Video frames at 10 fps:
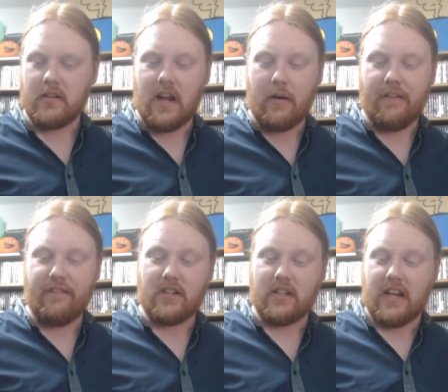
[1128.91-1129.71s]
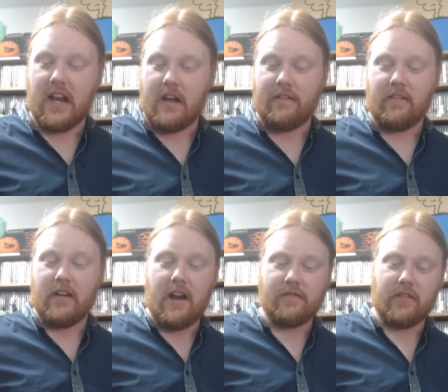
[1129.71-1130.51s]
So now I officially have
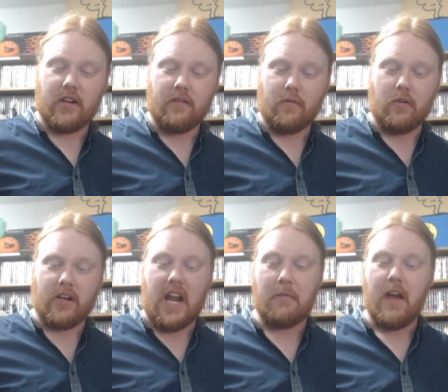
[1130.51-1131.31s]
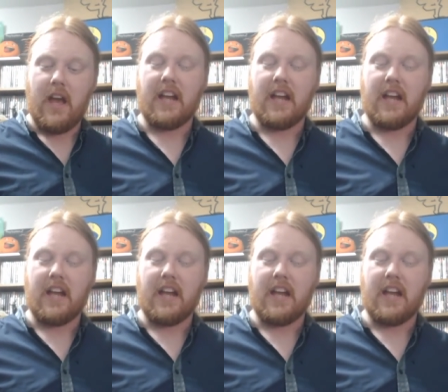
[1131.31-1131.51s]
every God of War game,